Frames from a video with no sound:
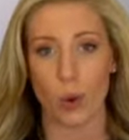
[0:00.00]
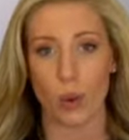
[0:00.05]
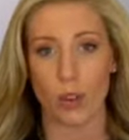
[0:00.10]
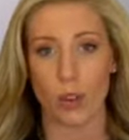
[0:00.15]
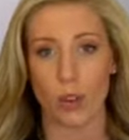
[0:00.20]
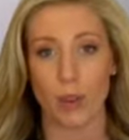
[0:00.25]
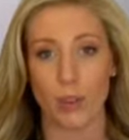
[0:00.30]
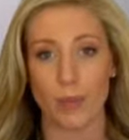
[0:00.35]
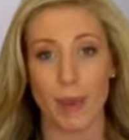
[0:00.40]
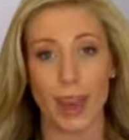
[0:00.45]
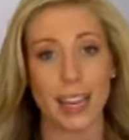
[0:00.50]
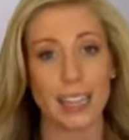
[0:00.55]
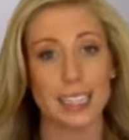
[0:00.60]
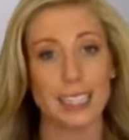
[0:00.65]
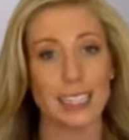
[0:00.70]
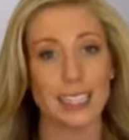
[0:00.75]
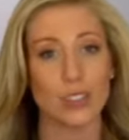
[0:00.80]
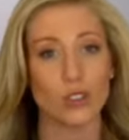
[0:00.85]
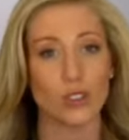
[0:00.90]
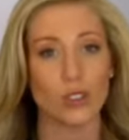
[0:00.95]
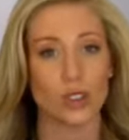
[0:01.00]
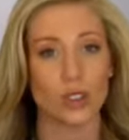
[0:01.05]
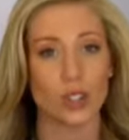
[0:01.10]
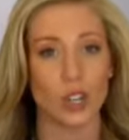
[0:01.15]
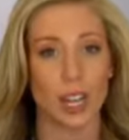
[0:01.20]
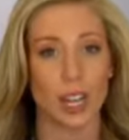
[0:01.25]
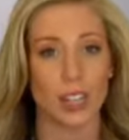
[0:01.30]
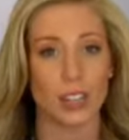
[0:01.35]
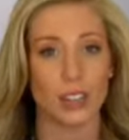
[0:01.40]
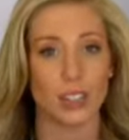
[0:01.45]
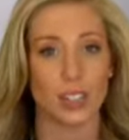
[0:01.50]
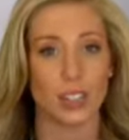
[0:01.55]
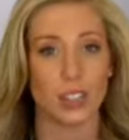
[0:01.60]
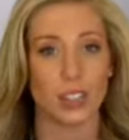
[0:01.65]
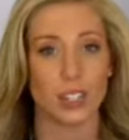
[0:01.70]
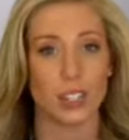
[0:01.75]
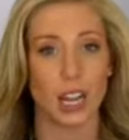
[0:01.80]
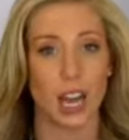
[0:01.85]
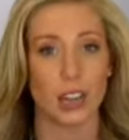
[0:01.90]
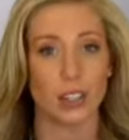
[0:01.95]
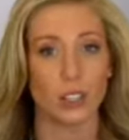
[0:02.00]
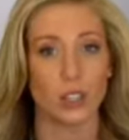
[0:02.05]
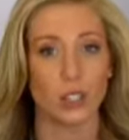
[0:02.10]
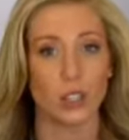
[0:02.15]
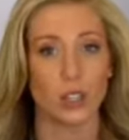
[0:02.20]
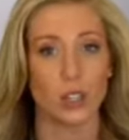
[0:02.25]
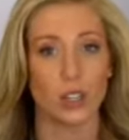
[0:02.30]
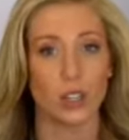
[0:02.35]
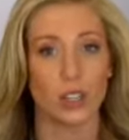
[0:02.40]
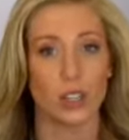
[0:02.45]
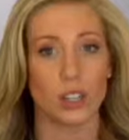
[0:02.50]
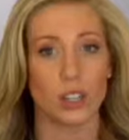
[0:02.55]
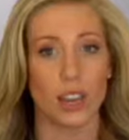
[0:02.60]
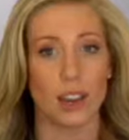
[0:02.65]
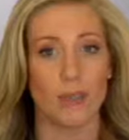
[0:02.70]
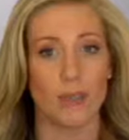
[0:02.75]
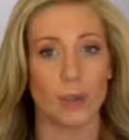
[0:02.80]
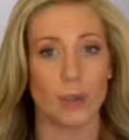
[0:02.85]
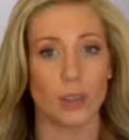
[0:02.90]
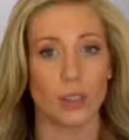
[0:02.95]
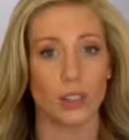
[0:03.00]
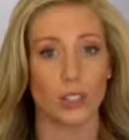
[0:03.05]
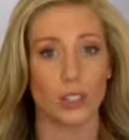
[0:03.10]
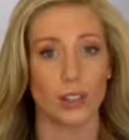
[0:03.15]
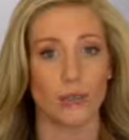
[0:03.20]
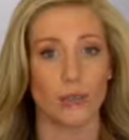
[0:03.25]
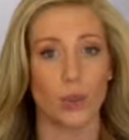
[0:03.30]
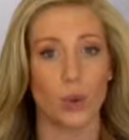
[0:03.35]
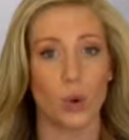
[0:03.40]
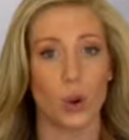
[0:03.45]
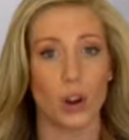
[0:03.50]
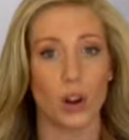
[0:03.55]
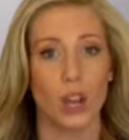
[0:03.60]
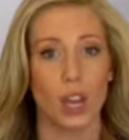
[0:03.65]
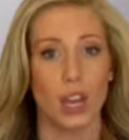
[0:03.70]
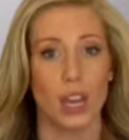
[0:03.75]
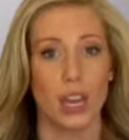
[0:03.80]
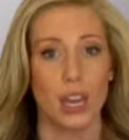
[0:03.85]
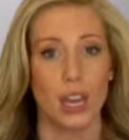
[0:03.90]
although the magazine suggests the stock could have a built-in floor,